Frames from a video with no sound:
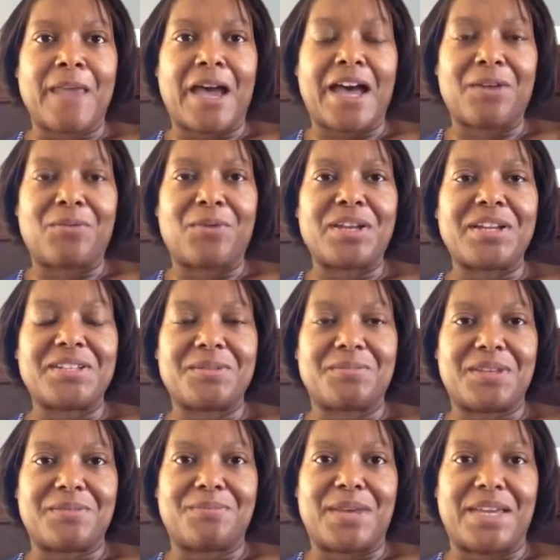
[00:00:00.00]
I want it to
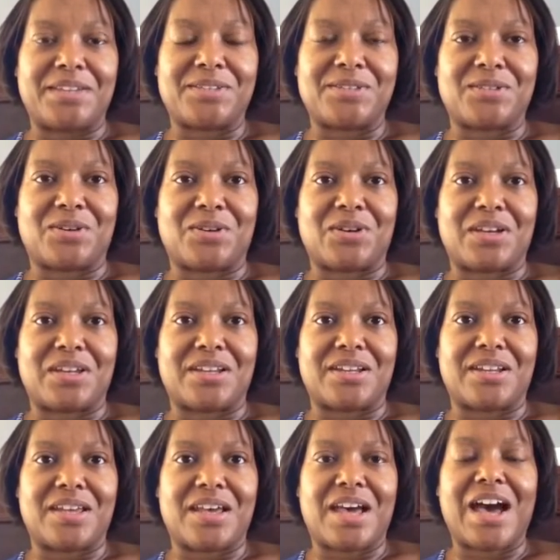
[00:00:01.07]
be based
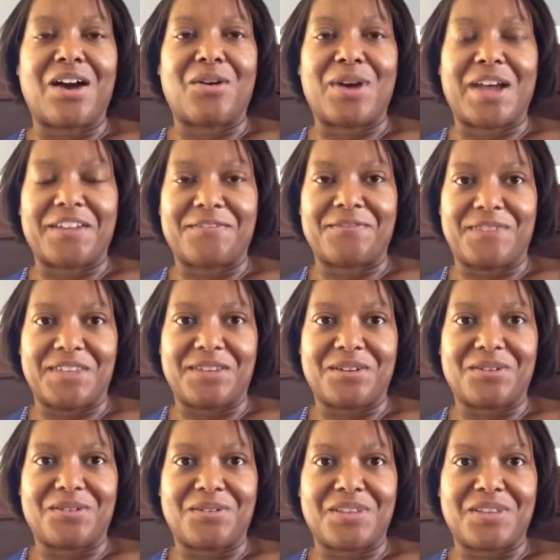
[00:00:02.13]
on how I
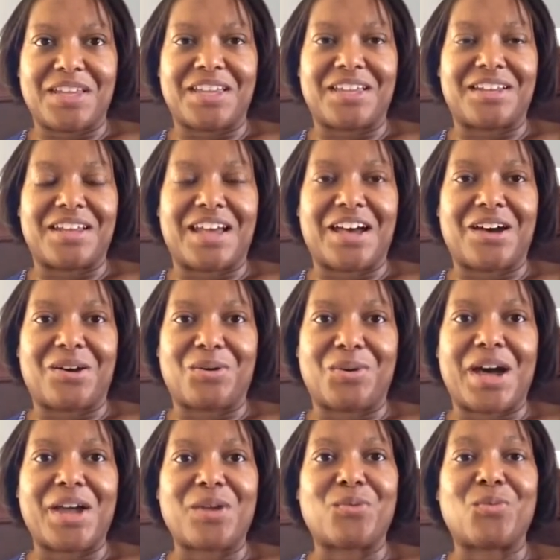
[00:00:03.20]
feel and how
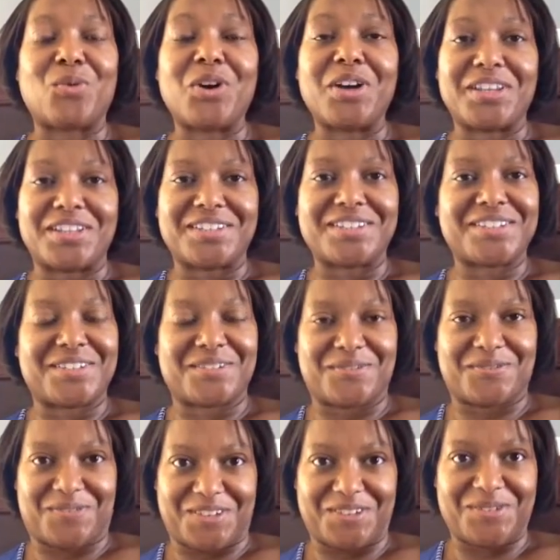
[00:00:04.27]
I want to
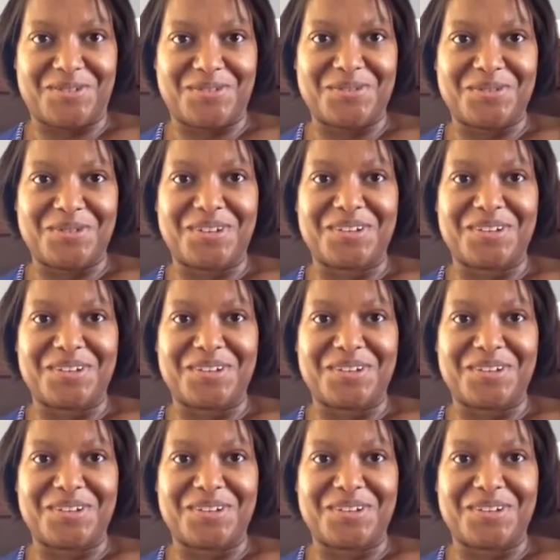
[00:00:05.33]
feel.